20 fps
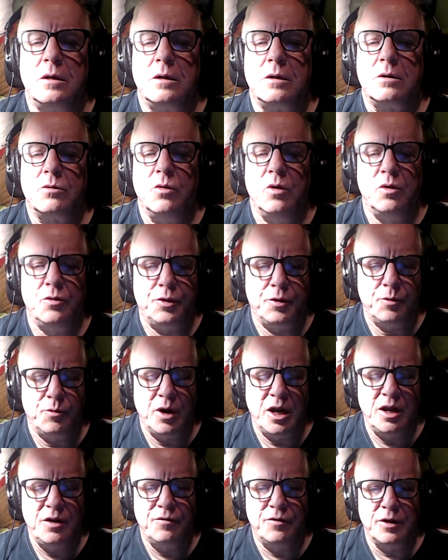Quoth the
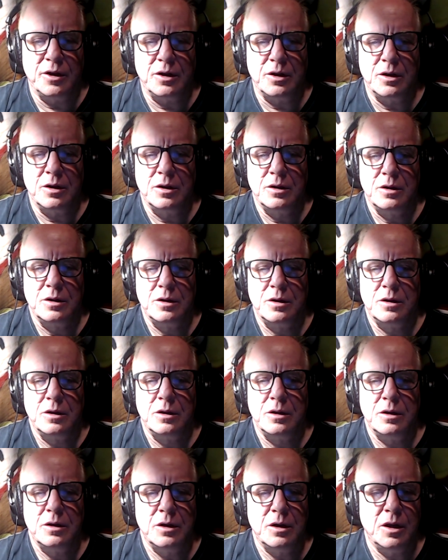raven,
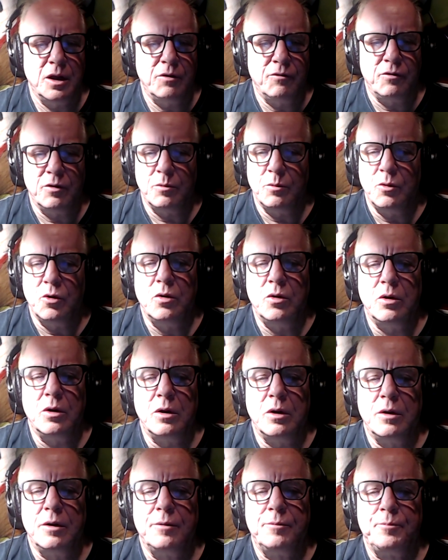
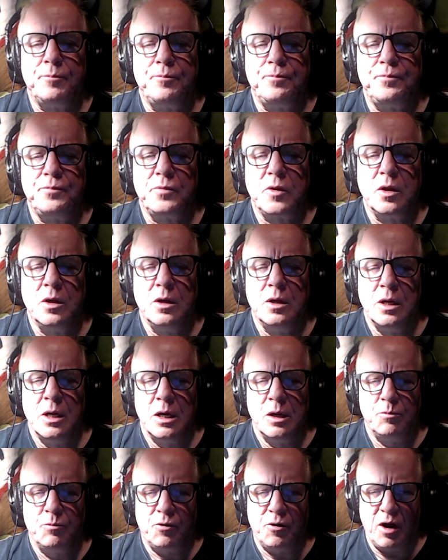nevermore.
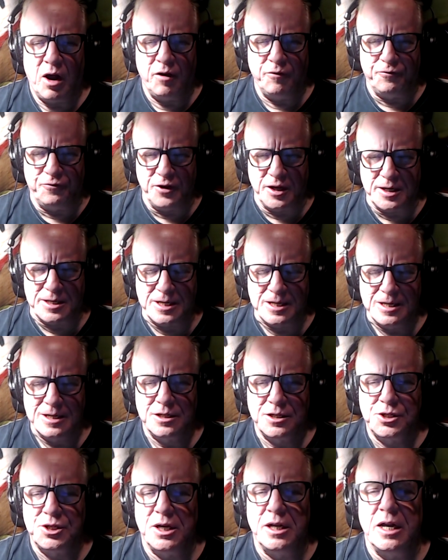Prophet,
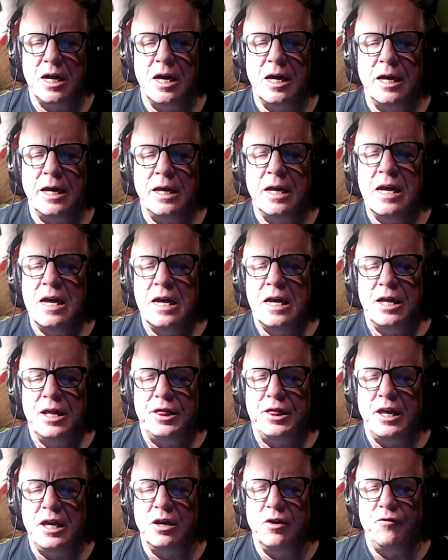said I,
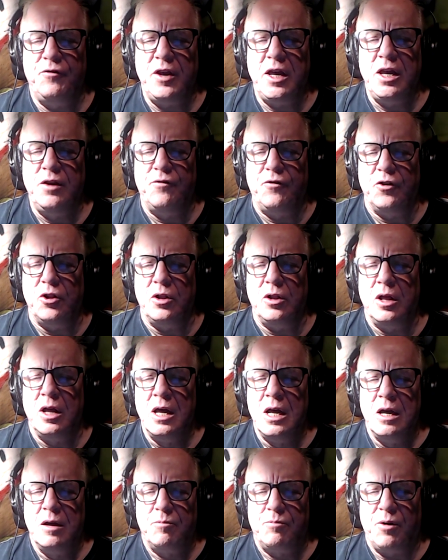thing of evil,
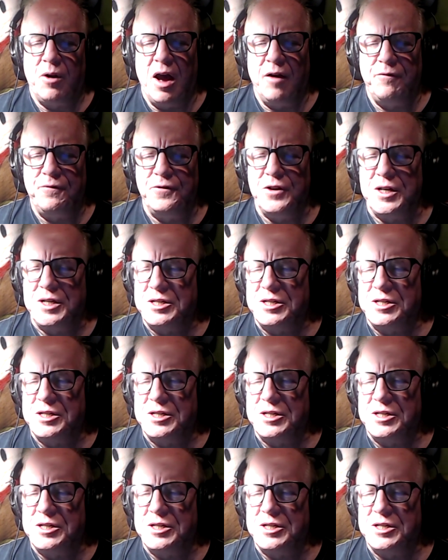prophet